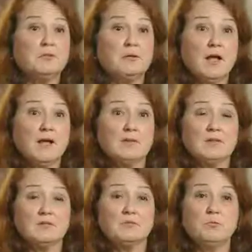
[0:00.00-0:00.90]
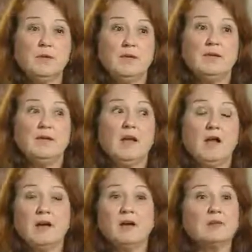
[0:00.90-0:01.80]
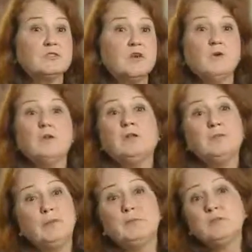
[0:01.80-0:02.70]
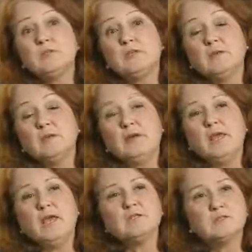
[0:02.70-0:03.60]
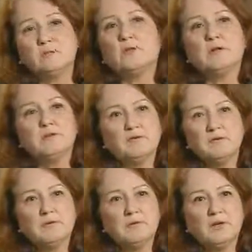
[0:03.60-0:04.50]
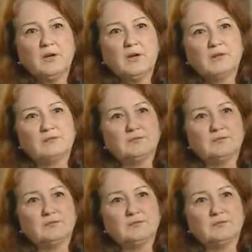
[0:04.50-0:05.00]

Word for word: to align because we are totally members of the community and supportive of the community.